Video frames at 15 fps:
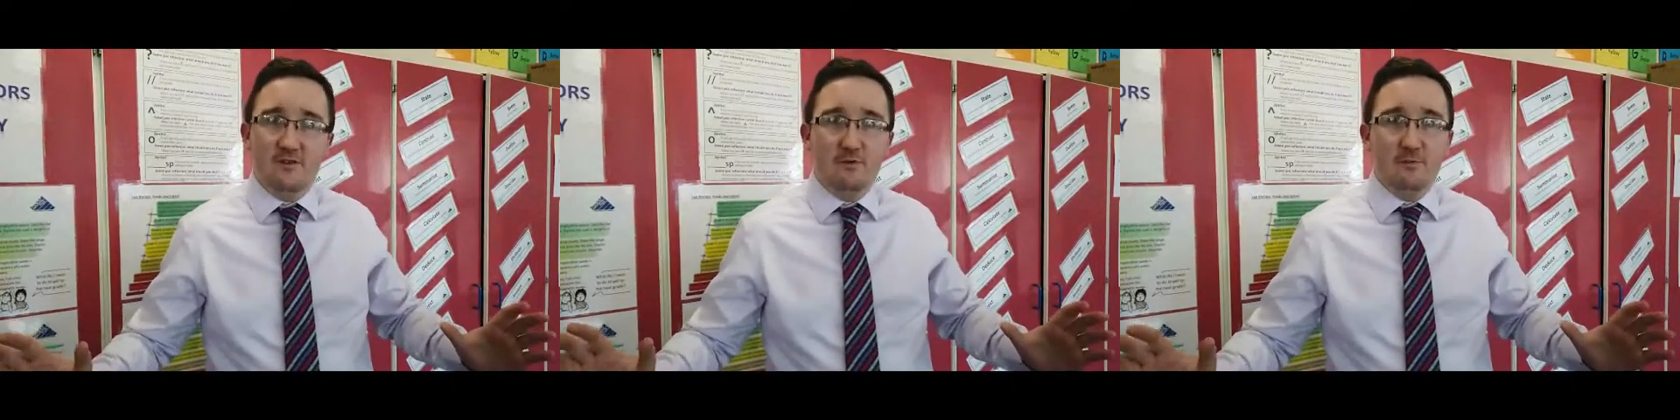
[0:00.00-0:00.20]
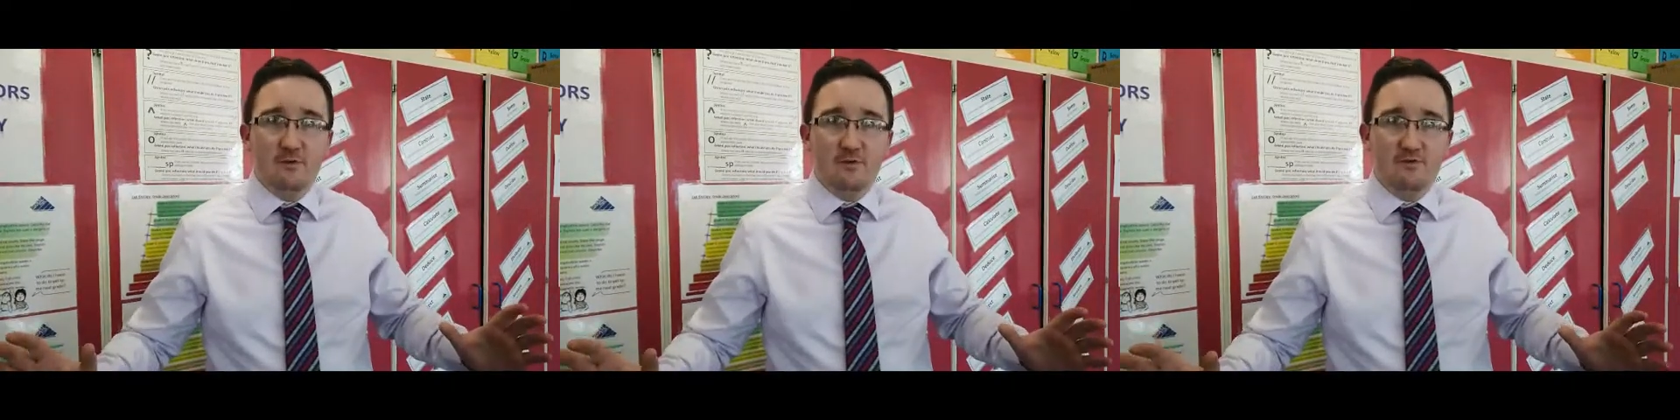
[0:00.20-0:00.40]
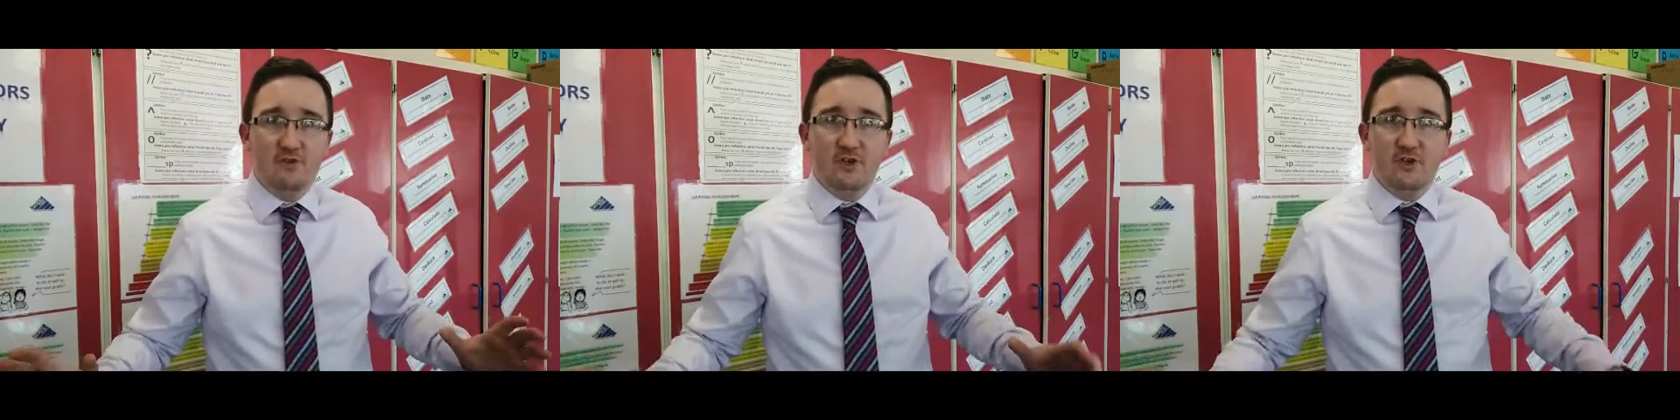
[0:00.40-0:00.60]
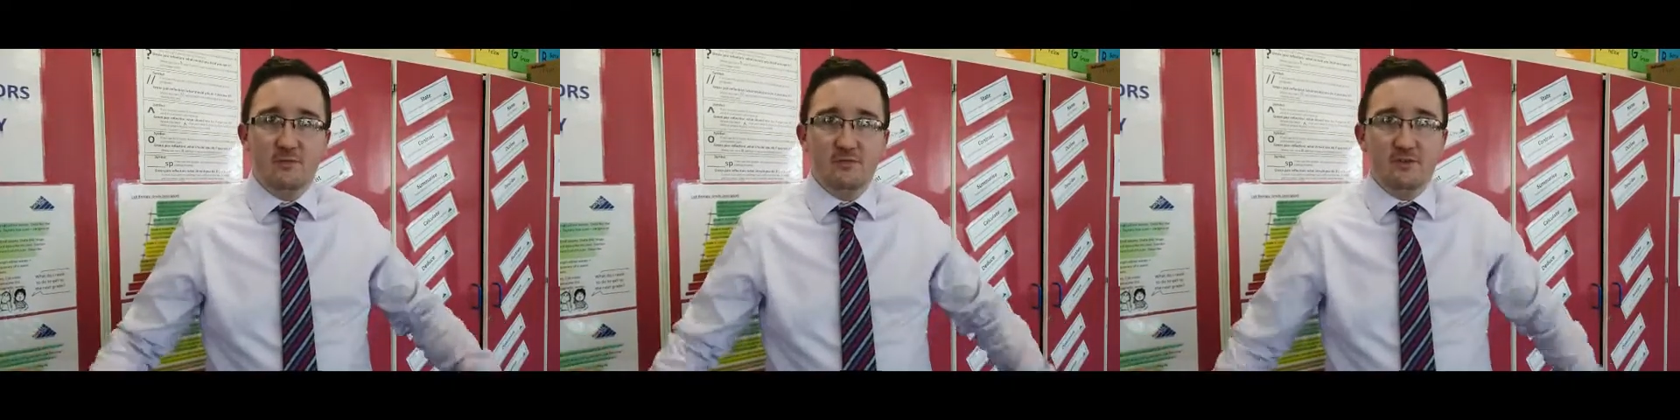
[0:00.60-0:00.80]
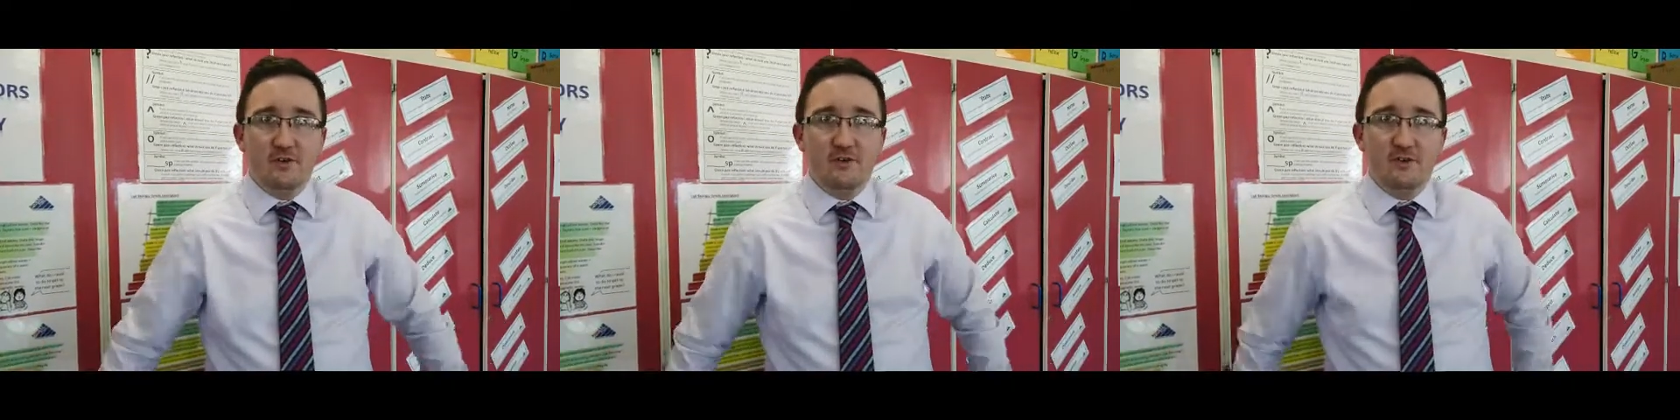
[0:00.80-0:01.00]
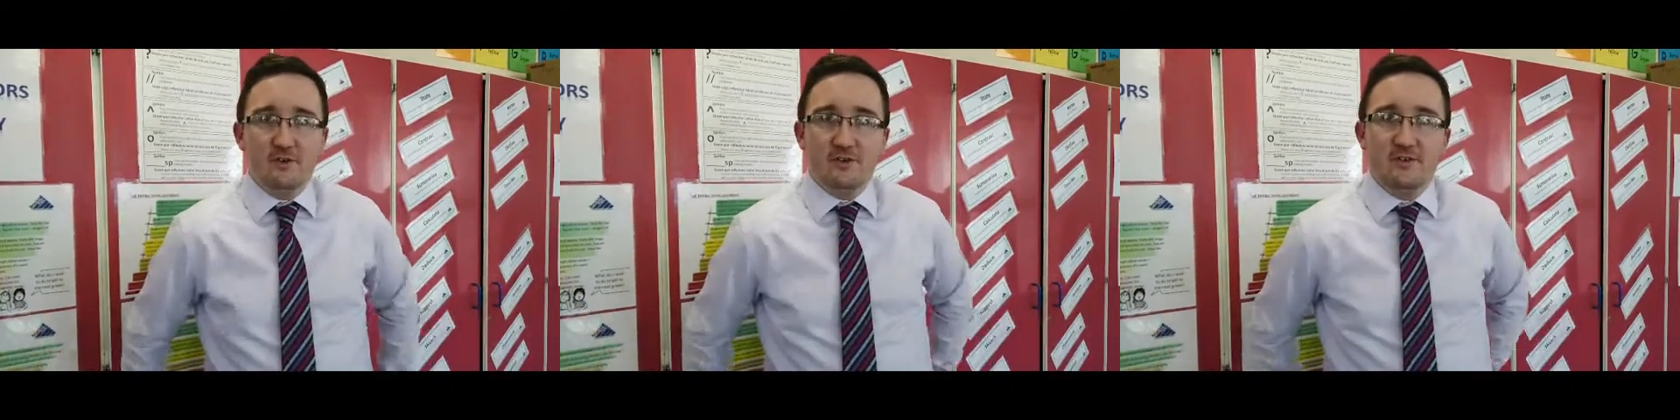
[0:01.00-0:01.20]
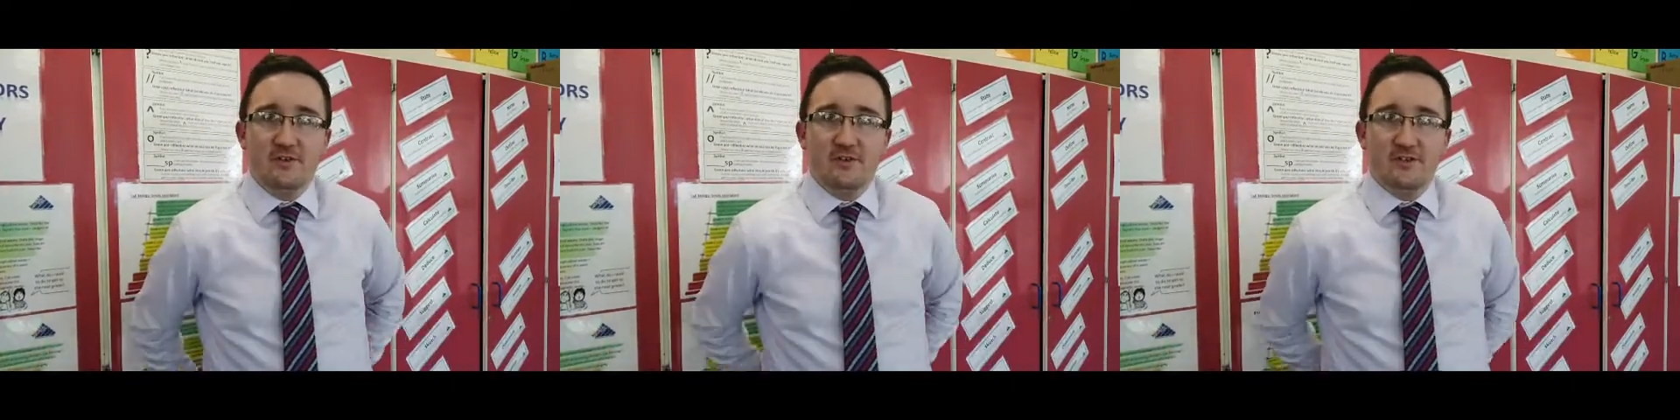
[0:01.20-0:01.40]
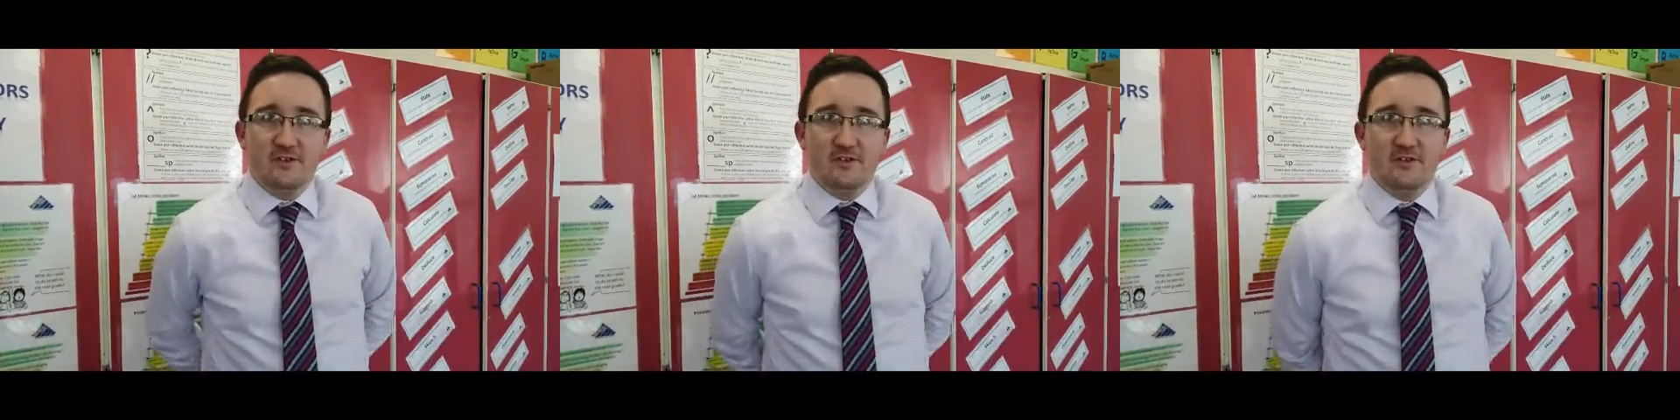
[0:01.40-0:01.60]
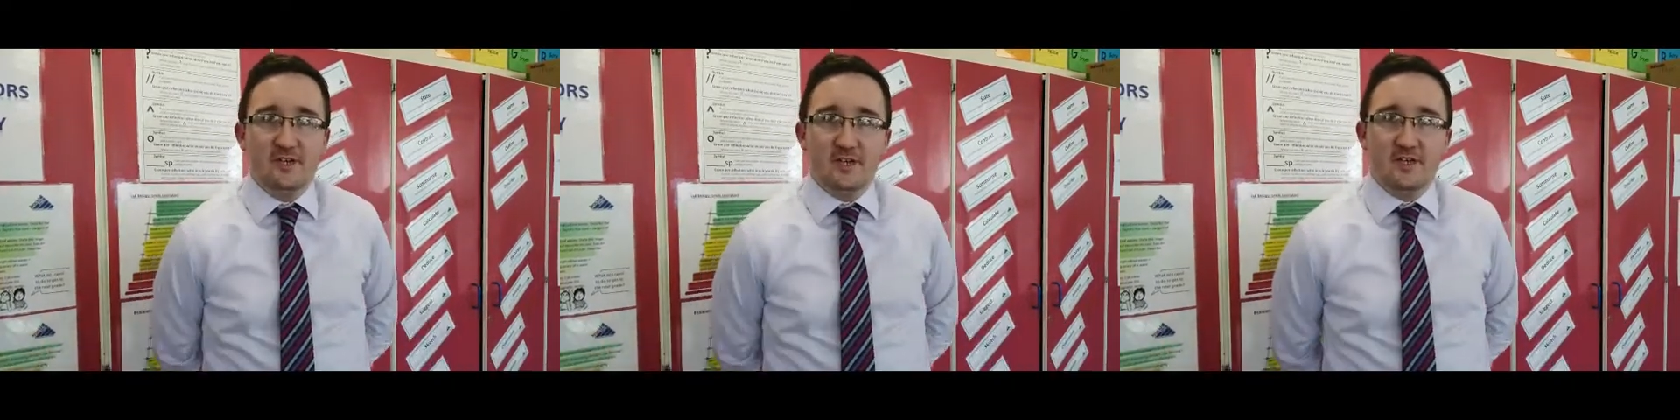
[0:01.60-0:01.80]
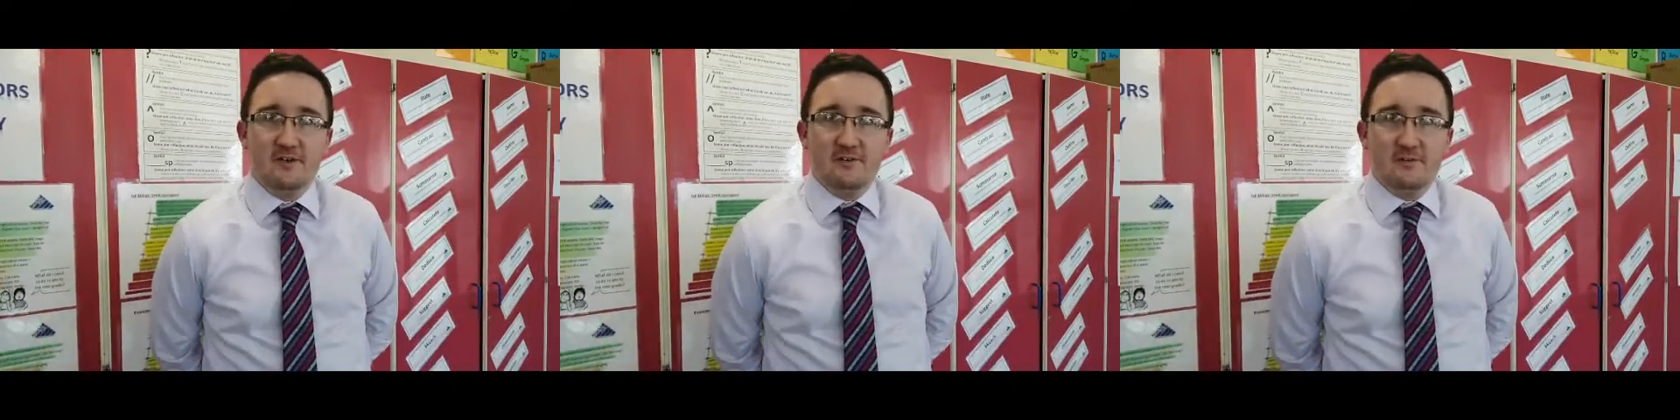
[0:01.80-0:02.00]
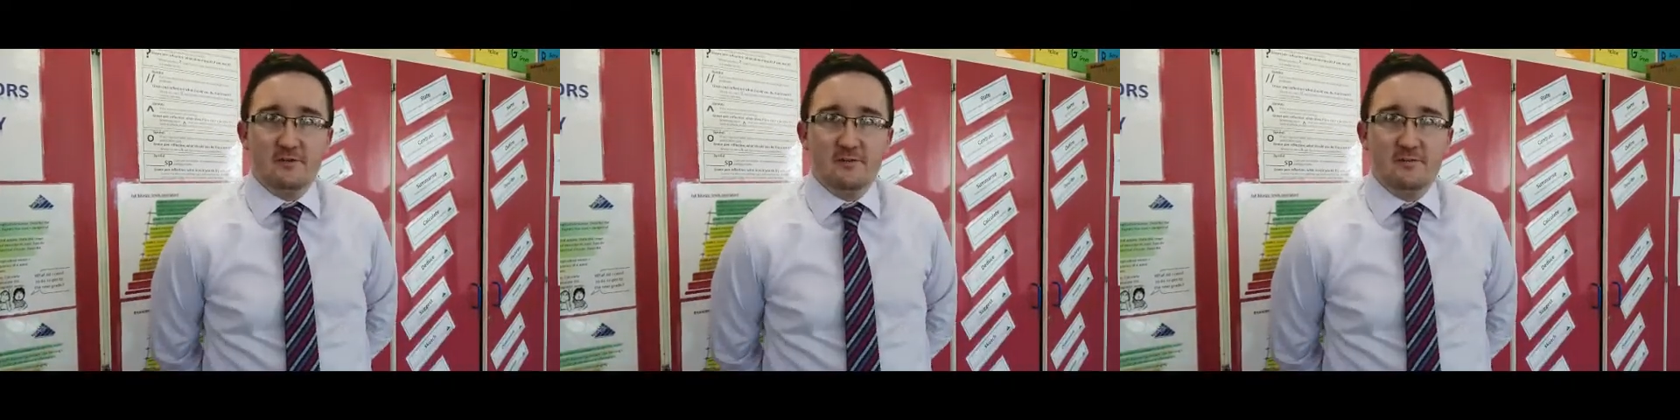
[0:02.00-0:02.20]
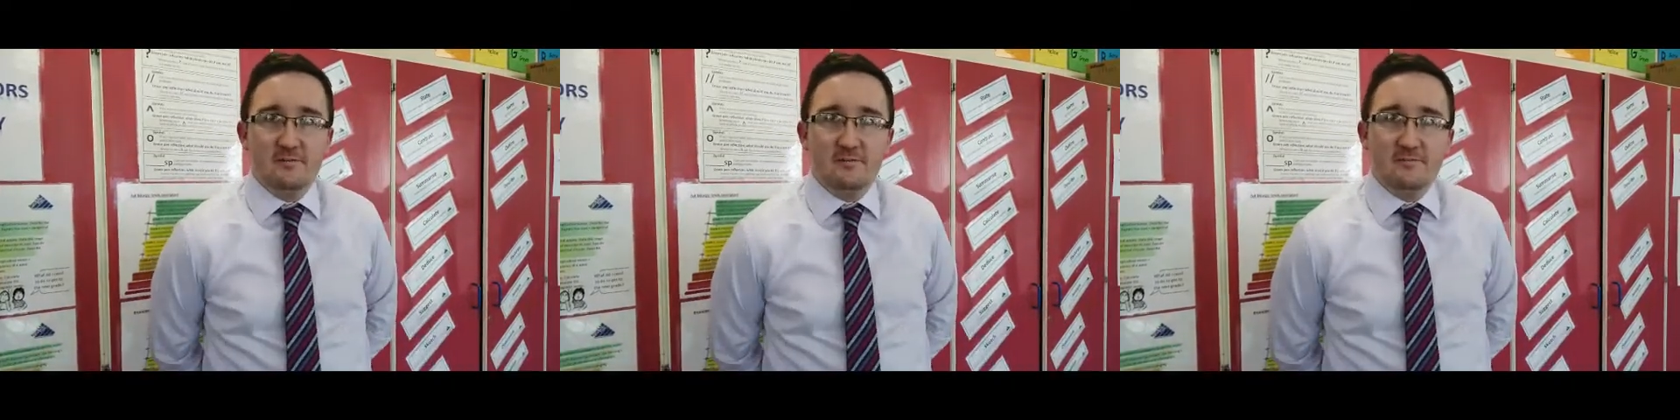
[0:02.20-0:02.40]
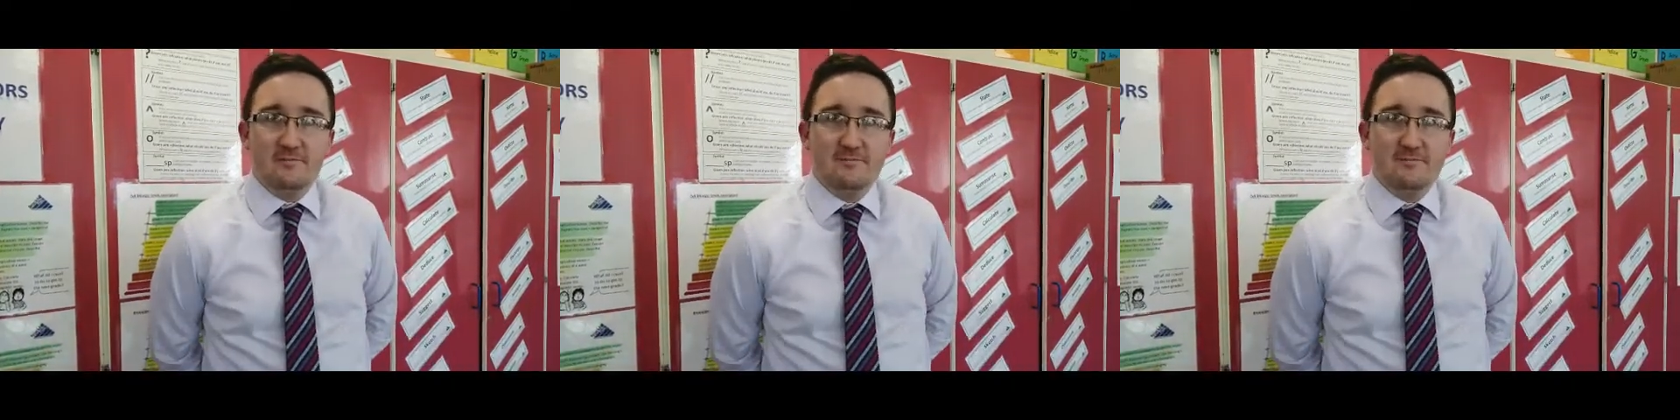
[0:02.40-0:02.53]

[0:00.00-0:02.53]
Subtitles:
number of jobs and careers that this could take you to.